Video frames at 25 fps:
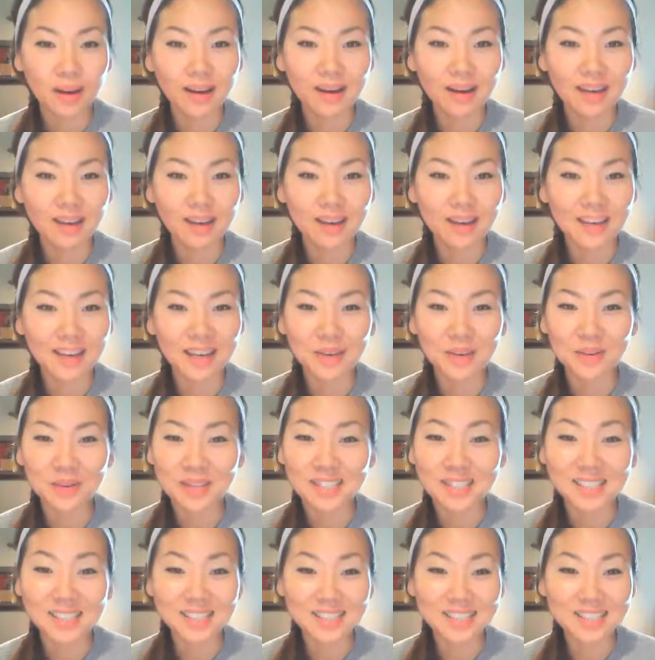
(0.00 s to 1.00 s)
I can't
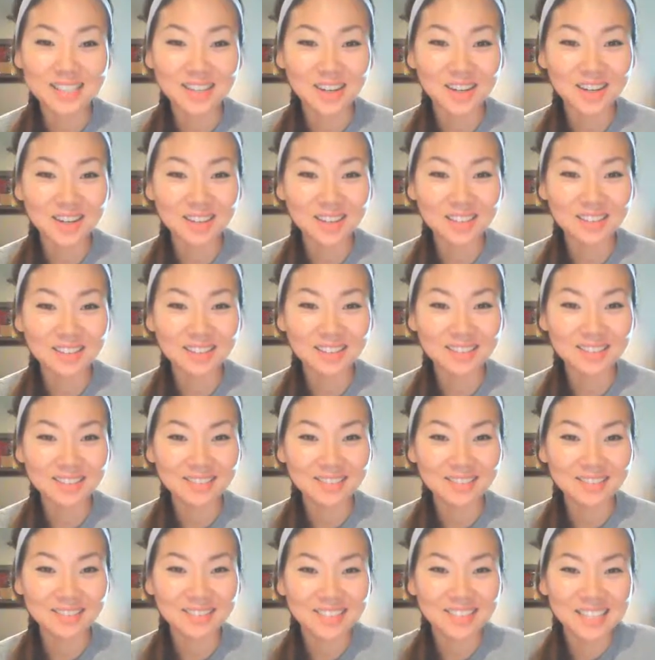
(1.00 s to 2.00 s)
wait to get started.
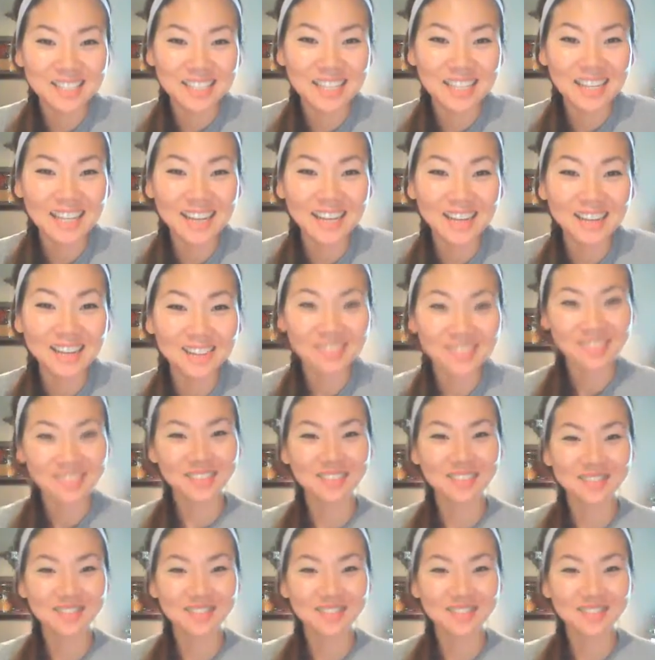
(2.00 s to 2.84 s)
See you later.